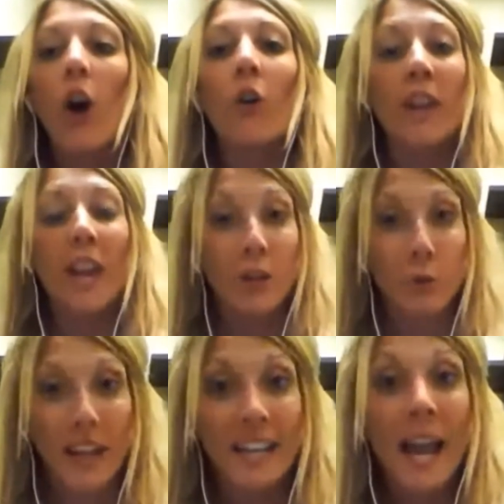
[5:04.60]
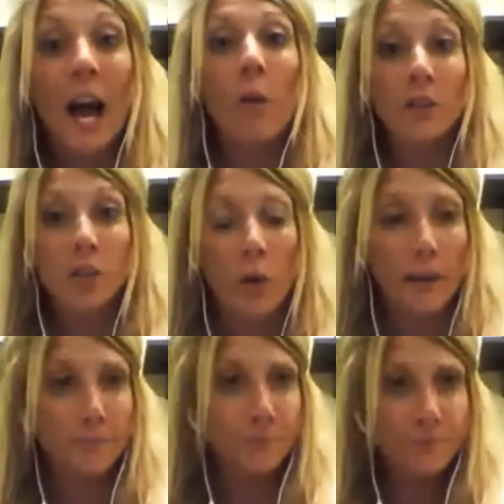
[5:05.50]
Okay, great. Now it's
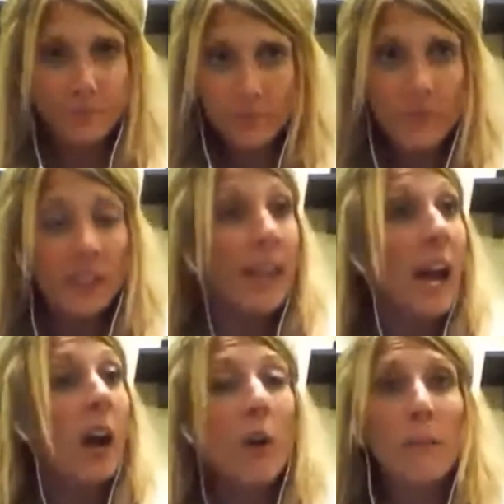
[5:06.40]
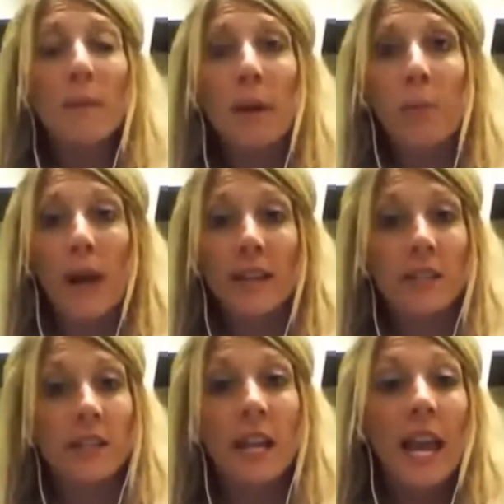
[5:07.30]
going. Now I'm in my
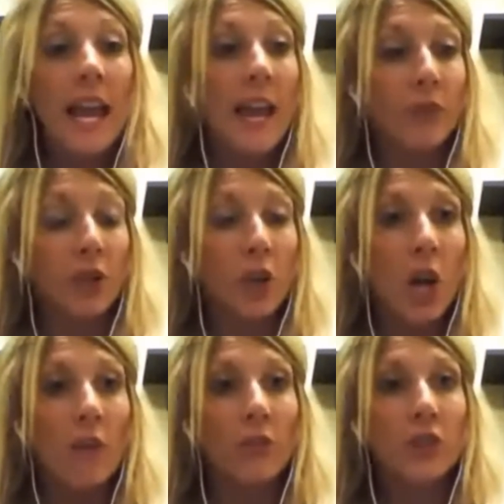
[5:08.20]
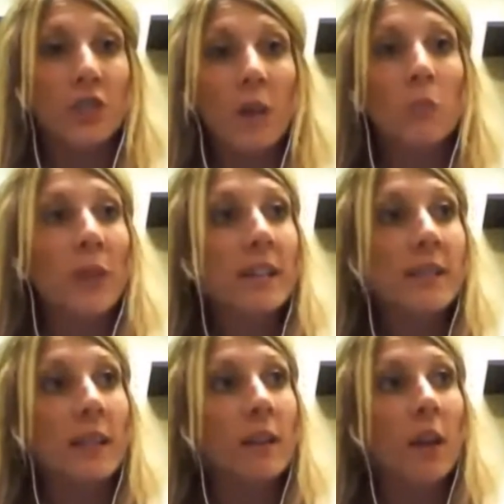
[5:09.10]
practice, and for some
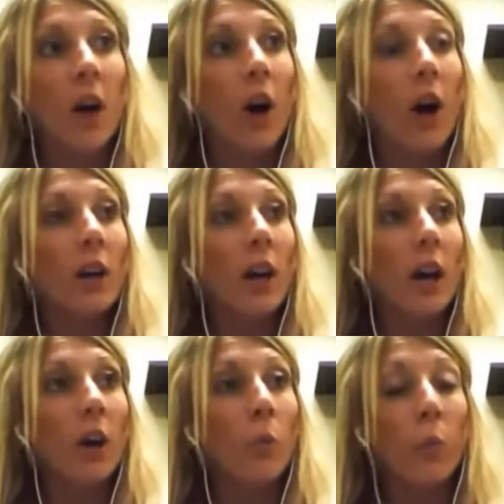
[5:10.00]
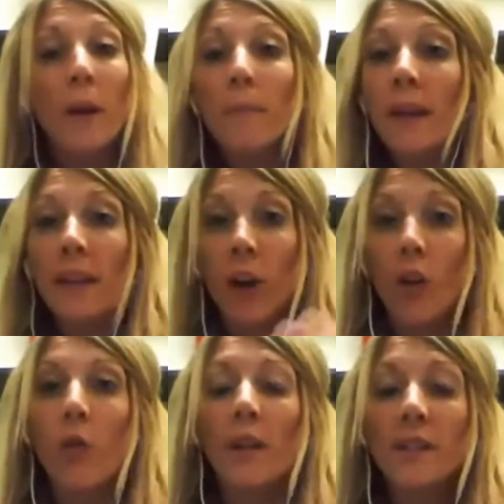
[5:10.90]
reason, women
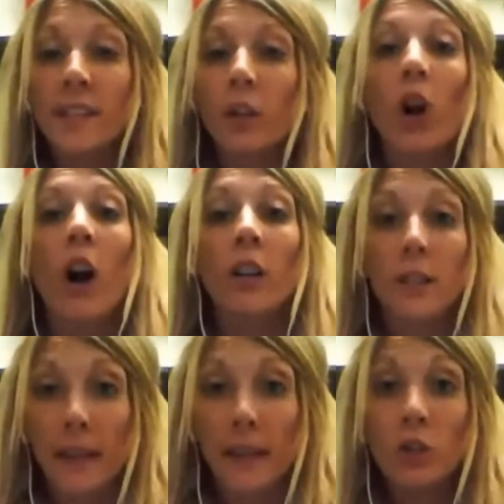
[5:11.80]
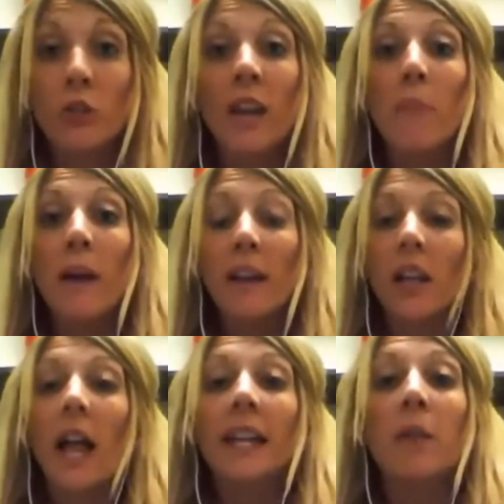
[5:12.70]
are the ones that are calling me. So now my
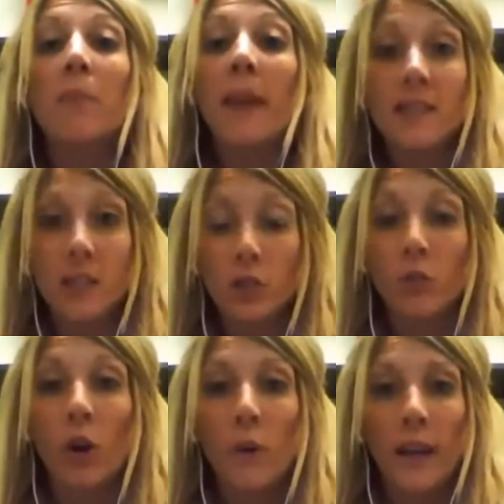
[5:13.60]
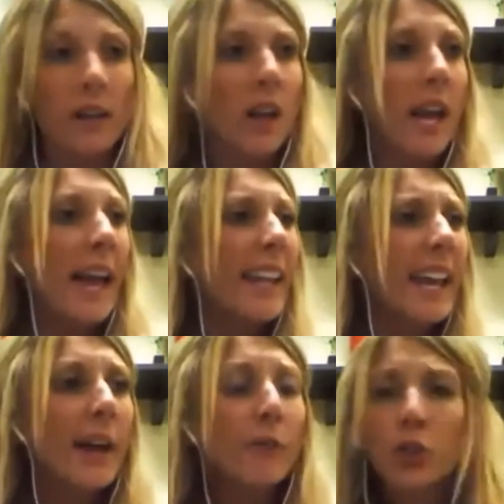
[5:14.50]
client base is growing, and
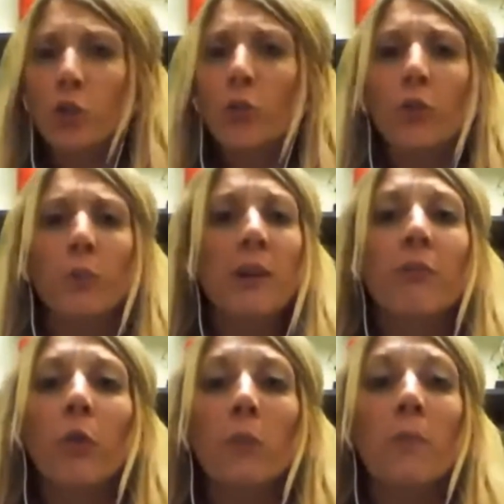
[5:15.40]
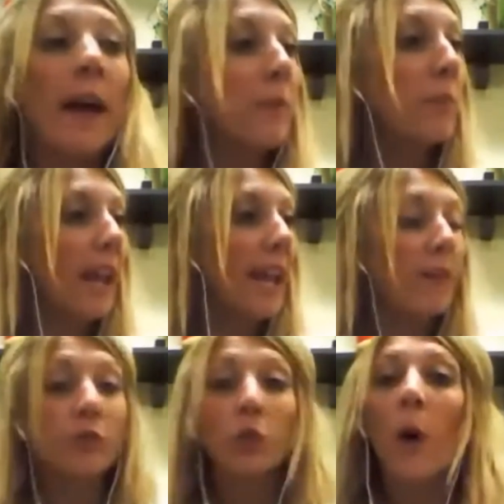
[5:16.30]
I have 2, 3, 4 men, but I
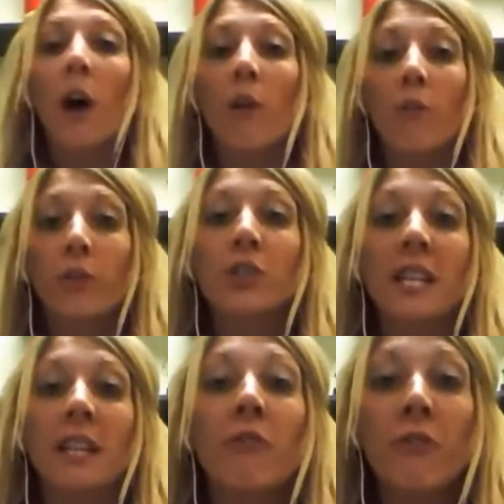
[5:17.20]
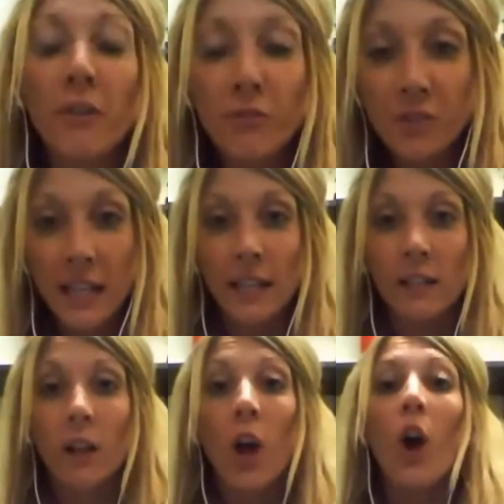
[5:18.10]
have 12, 13,
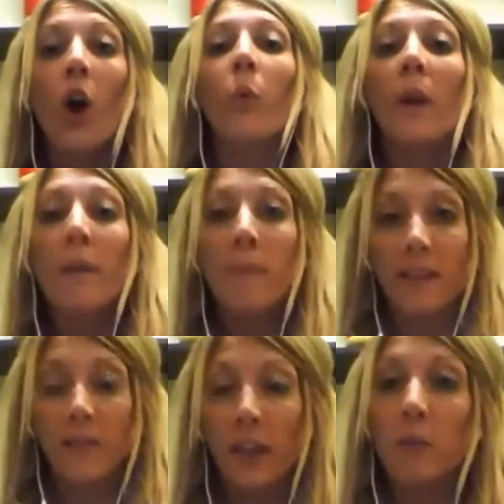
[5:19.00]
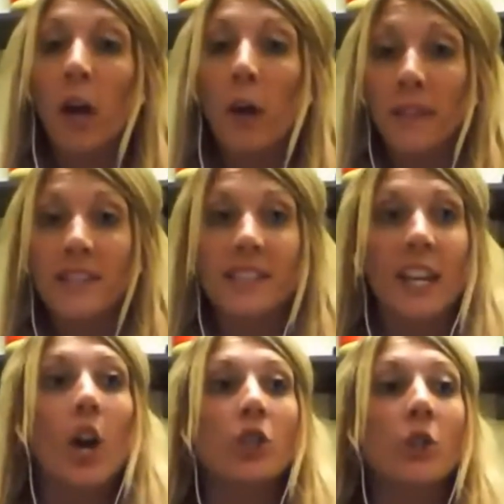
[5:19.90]
15 women that I'm coming to
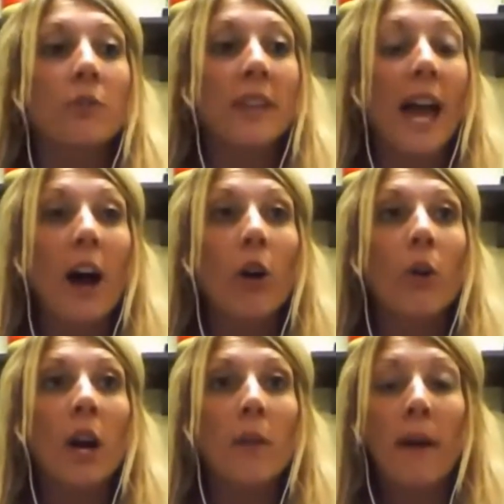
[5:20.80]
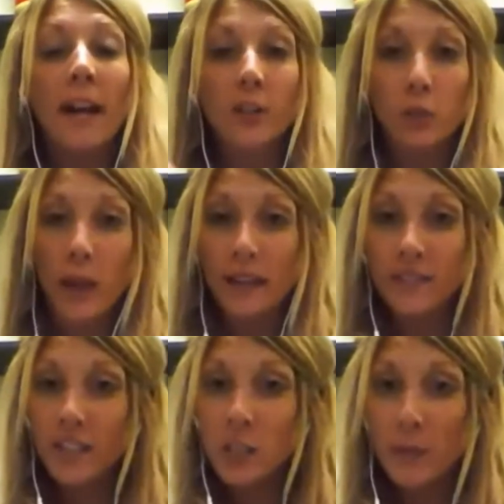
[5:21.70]
see. So now my direct
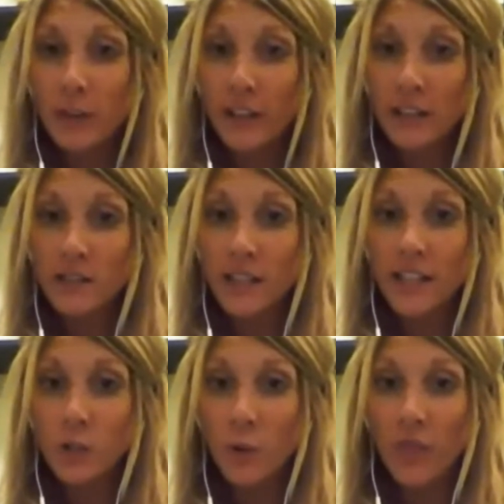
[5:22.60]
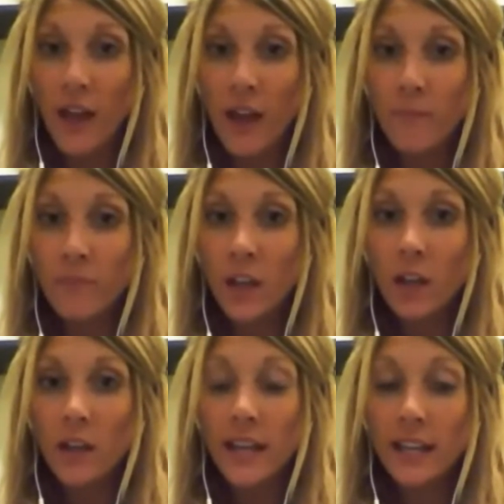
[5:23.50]
experience is with them
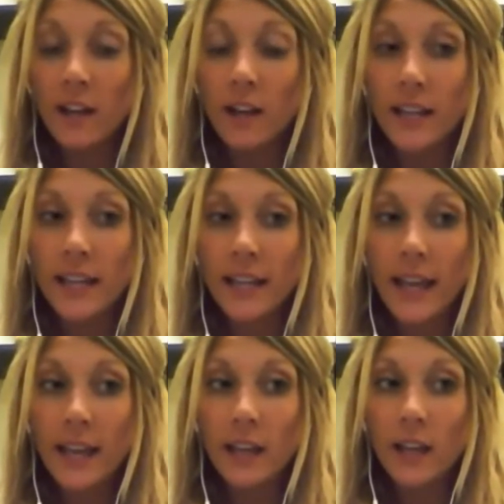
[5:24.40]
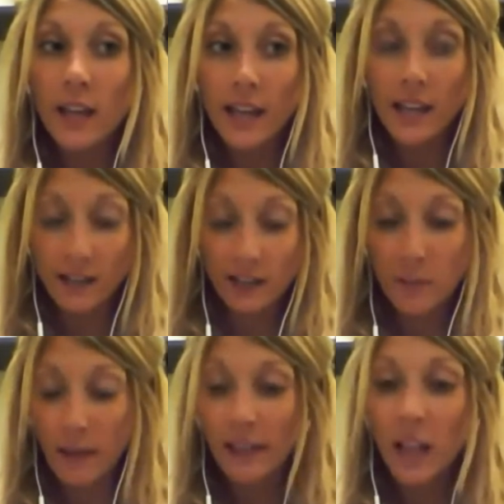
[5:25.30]
in a like
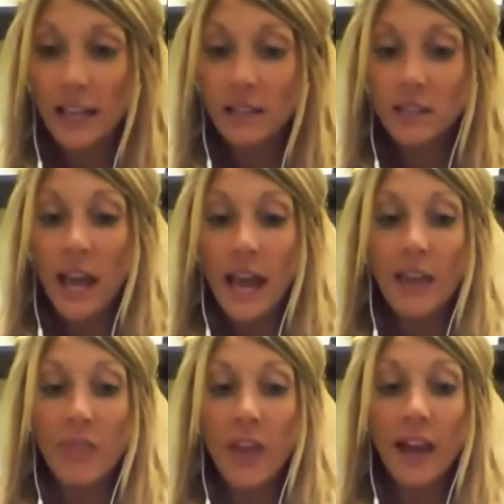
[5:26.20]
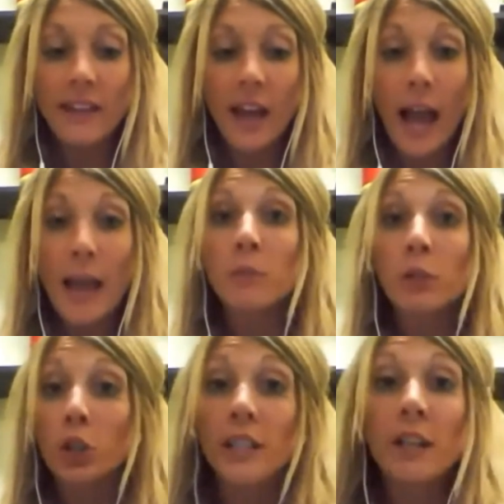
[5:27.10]
my clients, and then I'm
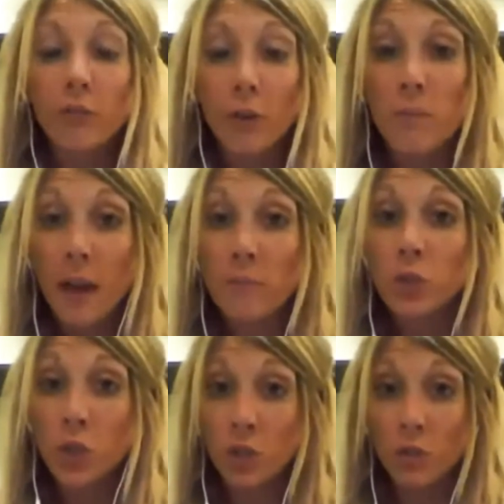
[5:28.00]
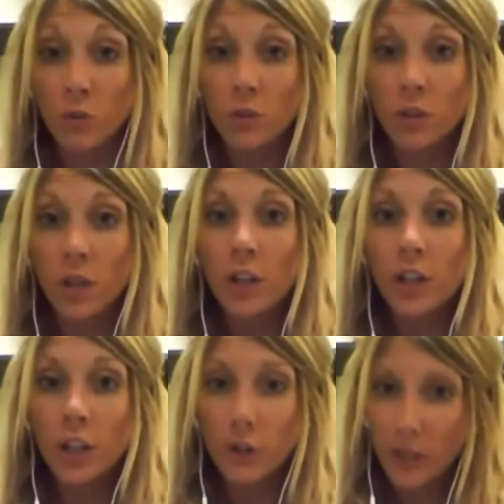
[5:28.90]
learning from them too.
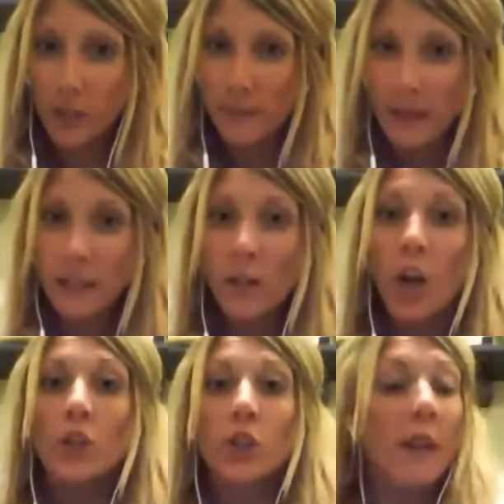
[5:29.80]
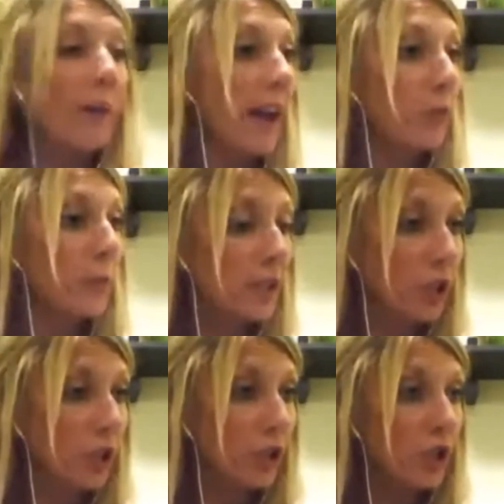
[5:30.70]
You know what I mean? So now I have
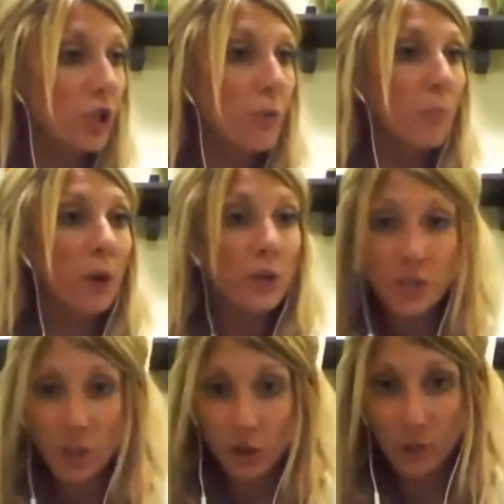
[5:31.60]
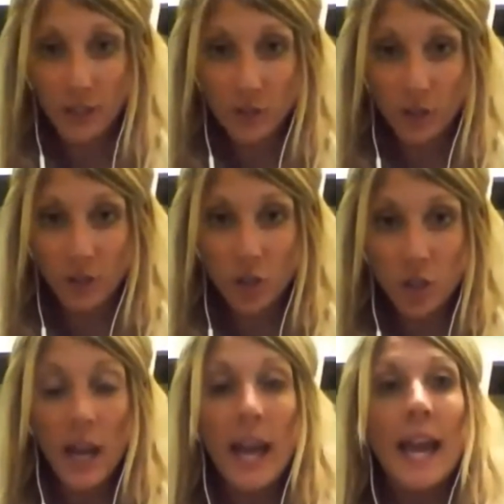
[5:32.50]
research, personal
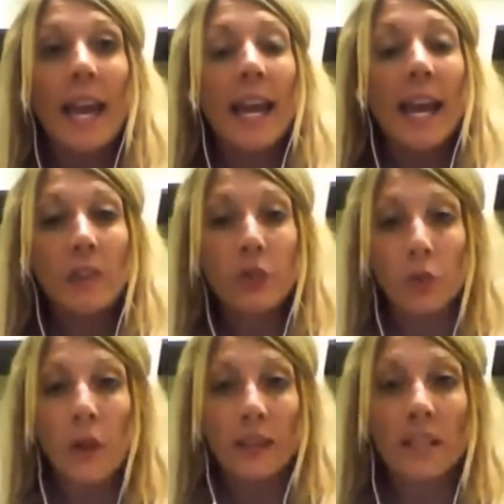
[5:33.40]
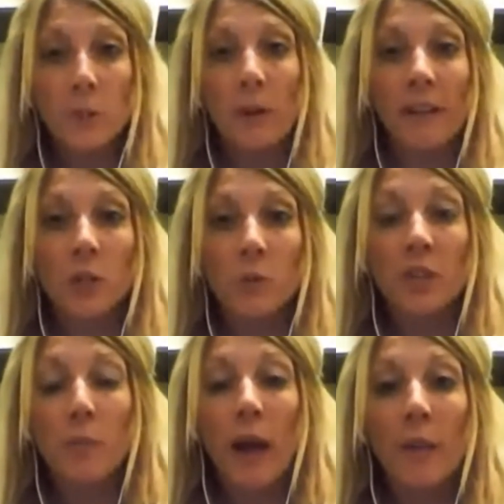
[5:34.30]
research, and direct
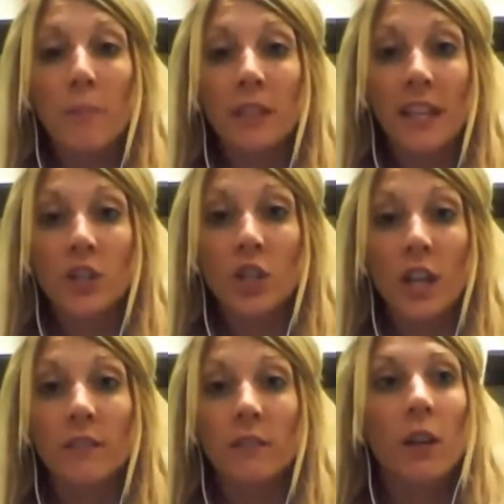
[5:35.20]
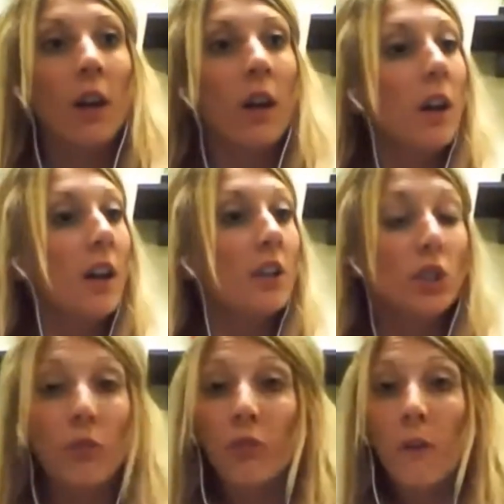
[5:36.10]
experience with this population.
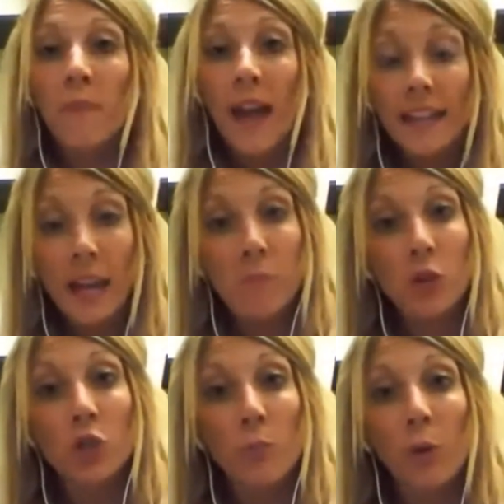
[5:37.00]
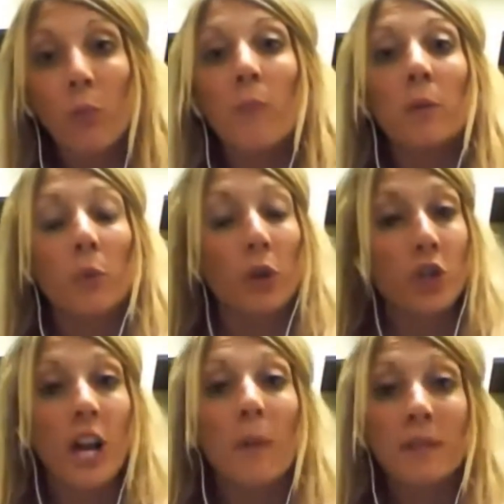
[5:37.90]
So from that came the Superwoman
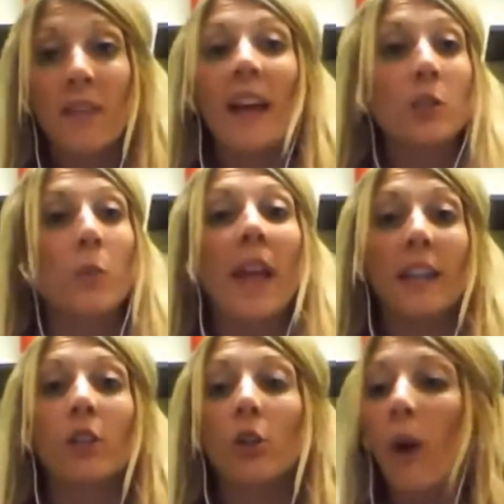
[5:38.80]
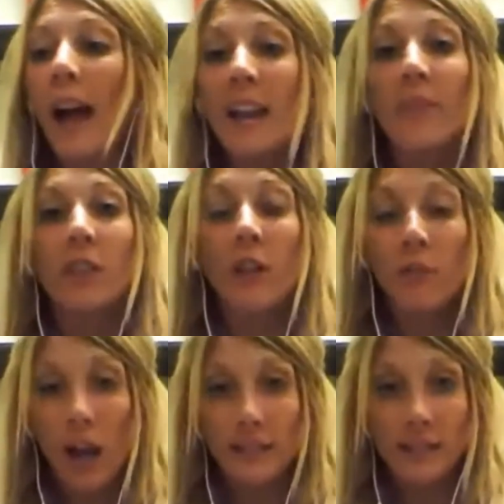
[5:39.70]
workshops, and that's when I knew I have
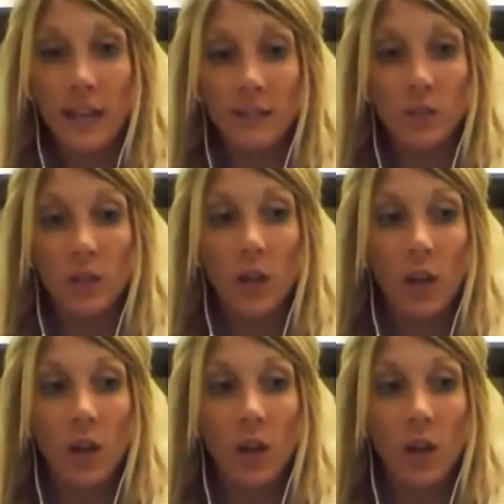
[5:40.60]
enough content